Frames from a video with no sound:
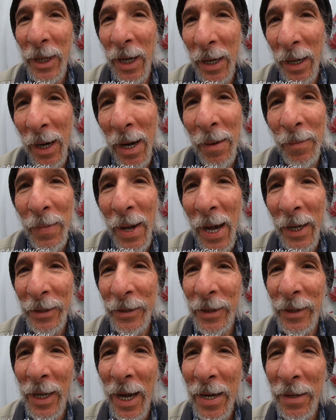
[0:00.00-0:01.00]
can come back
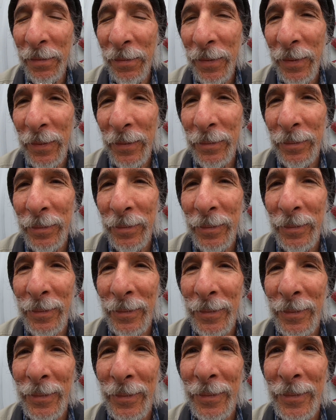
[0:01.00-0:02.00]
to life.
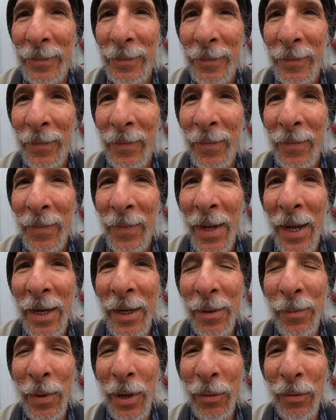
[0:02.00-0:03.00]
They
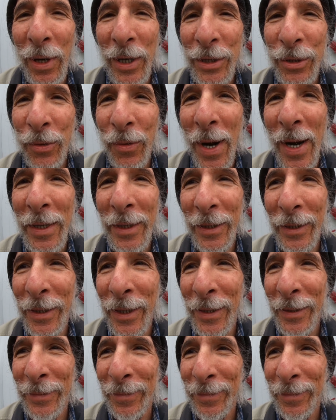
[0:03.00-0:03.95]
can be resurrected.